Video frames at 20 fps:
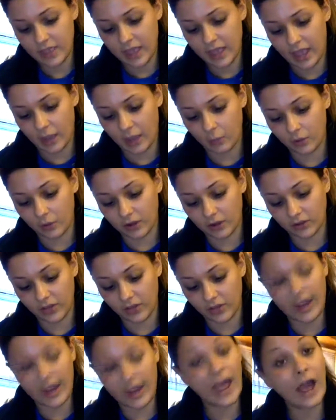I work a
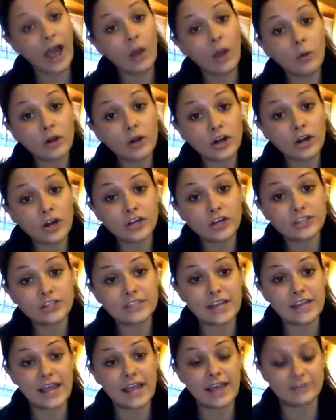lot of hours
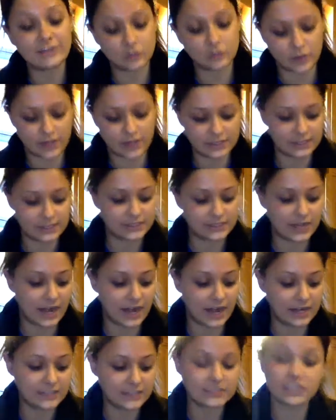and I have 2 kids. I said,
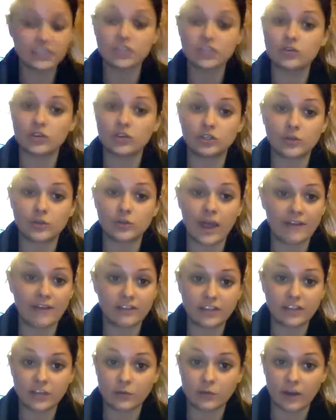honestly, you can do
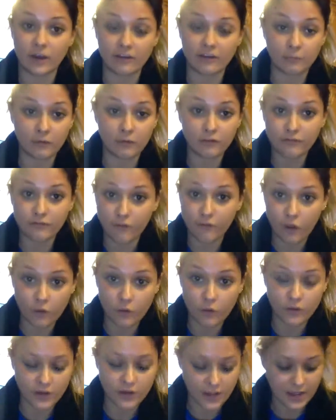everything right from your
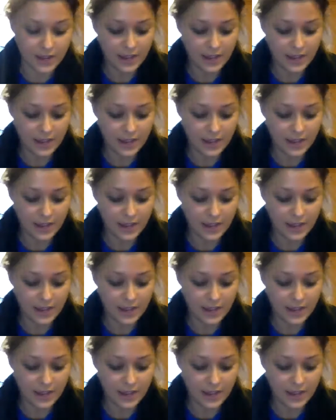phone.